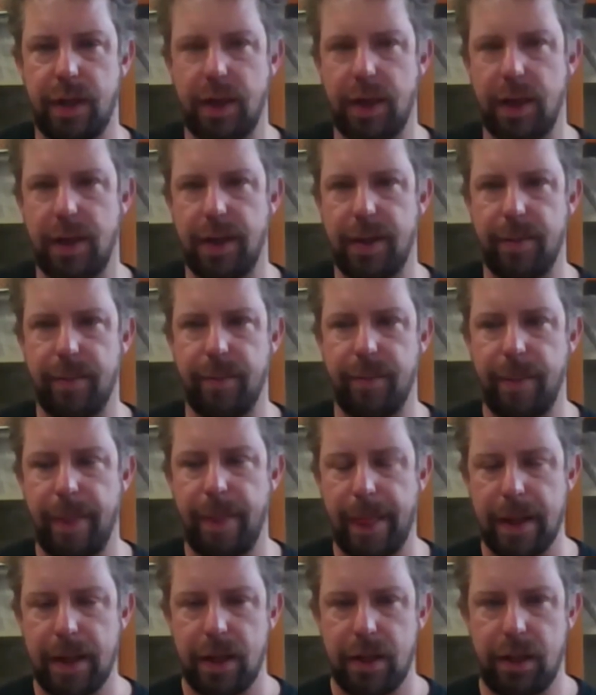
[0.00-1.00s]

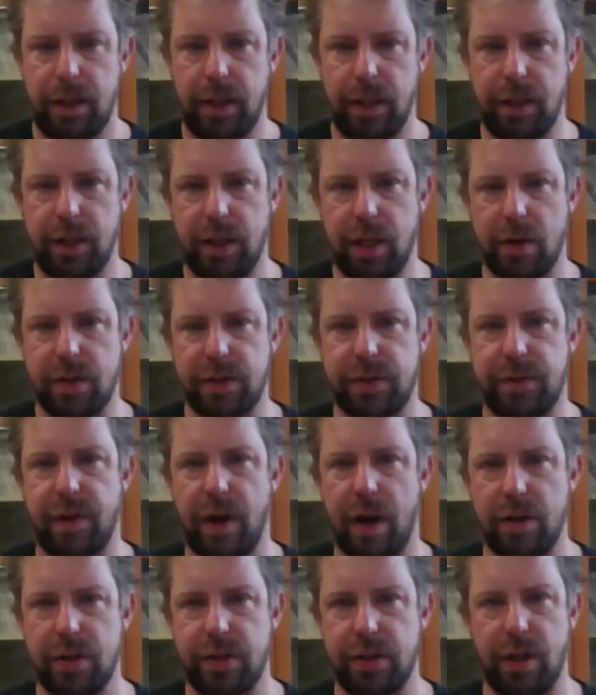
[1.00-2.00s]
You can go as
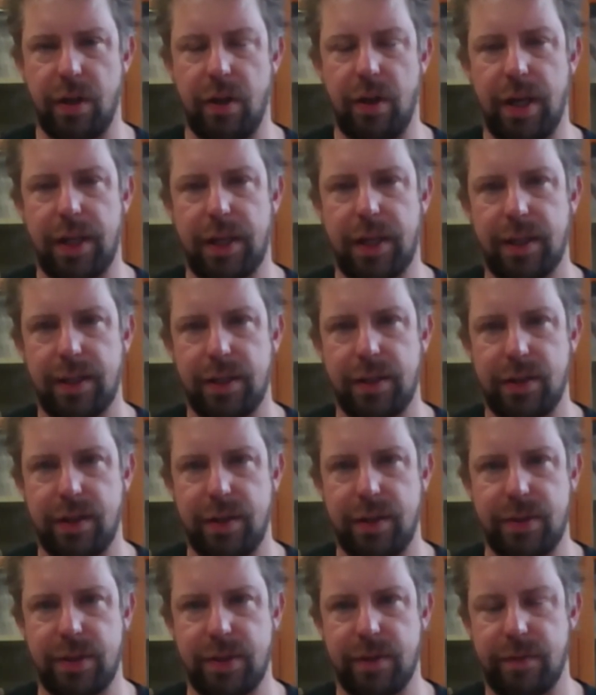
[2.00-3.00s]
far as you like in
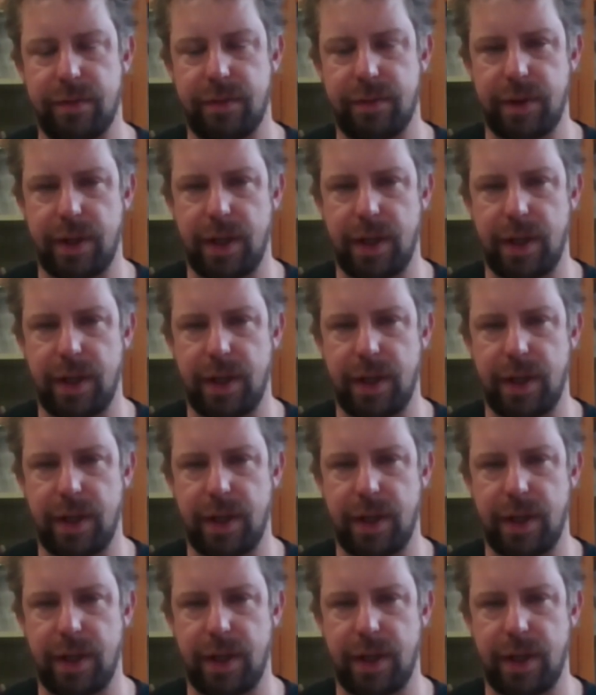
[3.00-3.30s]
terms of